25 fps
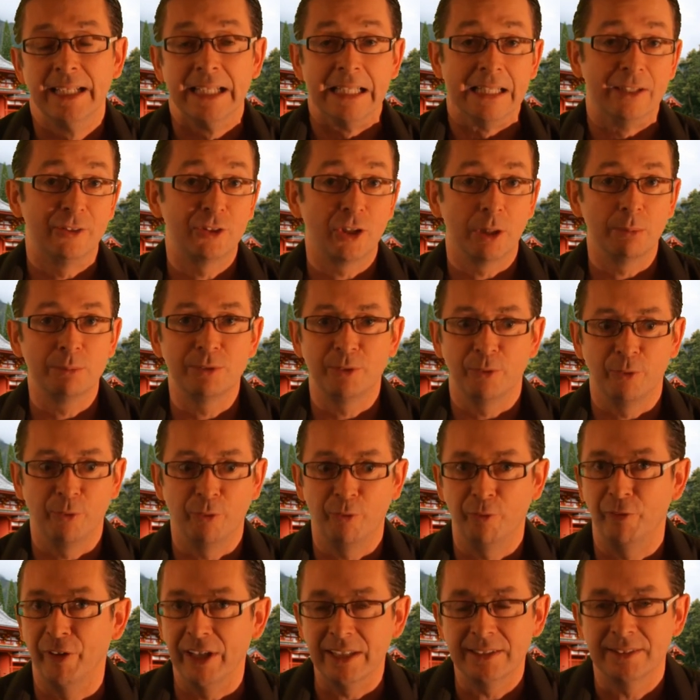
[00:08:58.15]
In terms of
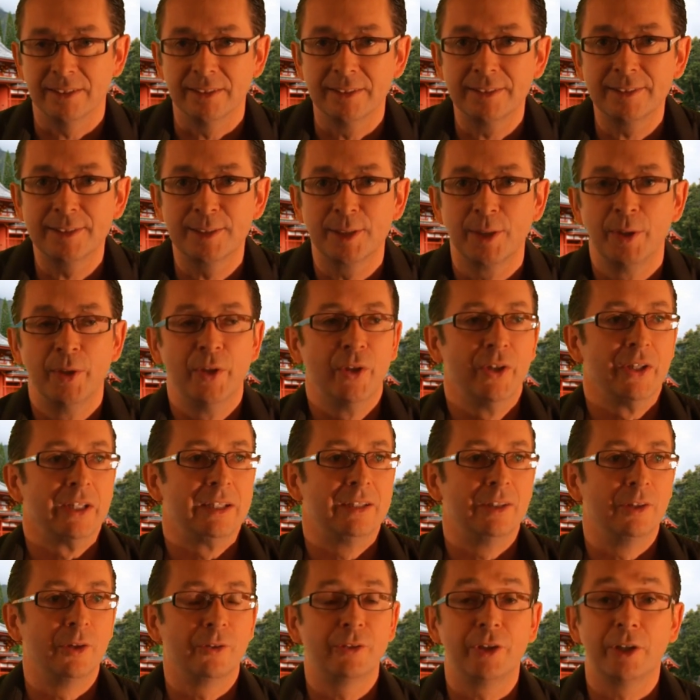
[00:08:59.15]
pheasants,
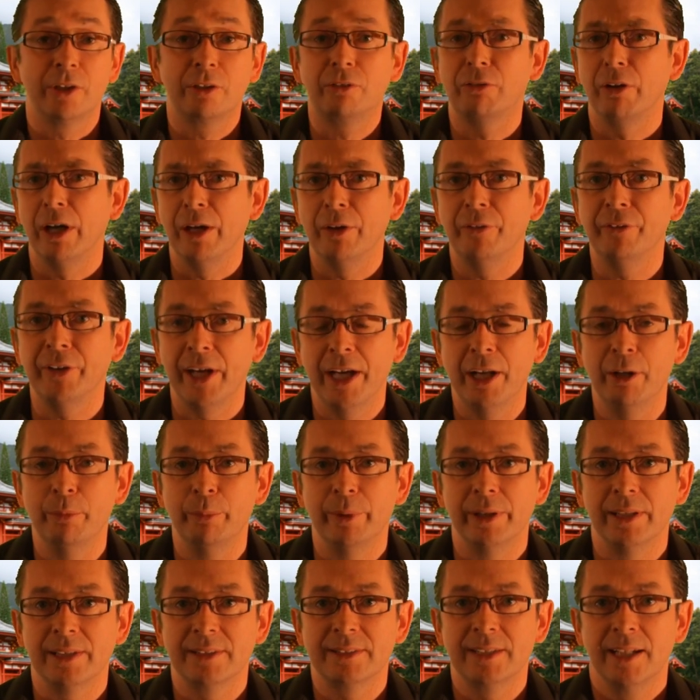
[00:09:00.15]
you know, they're ground
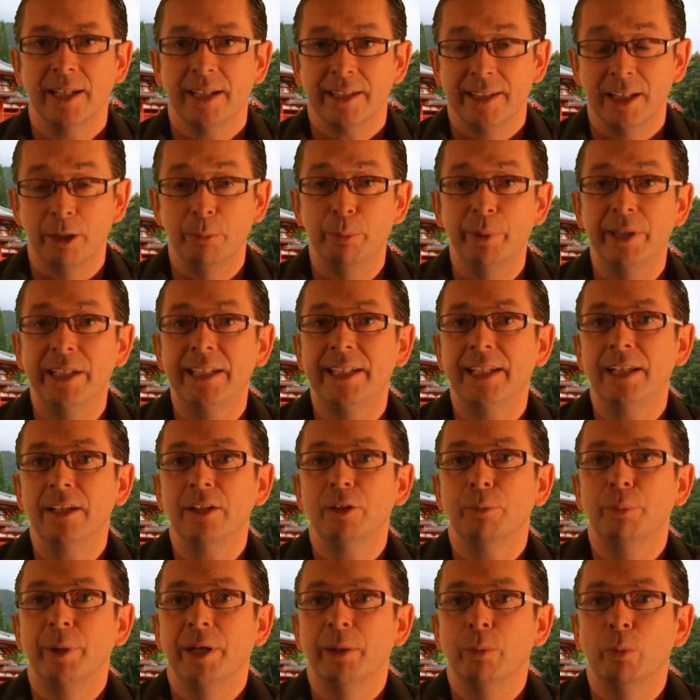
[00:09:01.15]
animals. They'd be
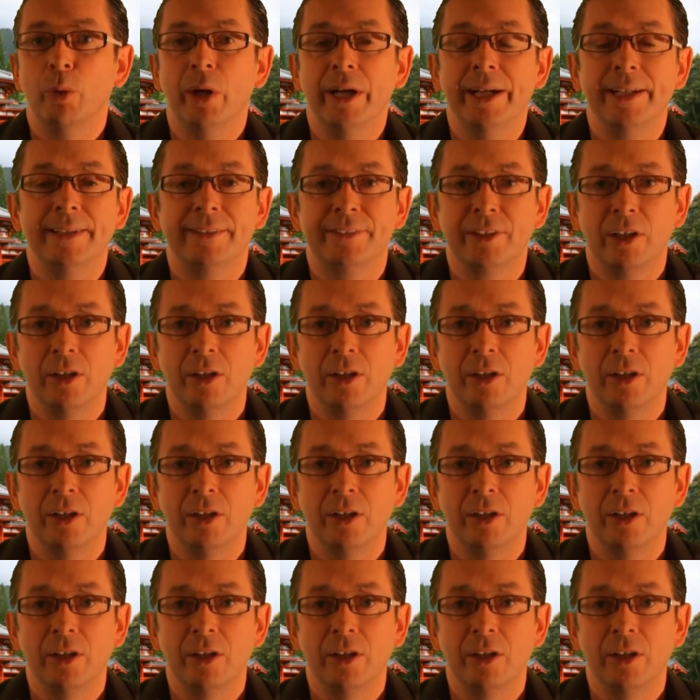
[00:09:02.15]
killed by wild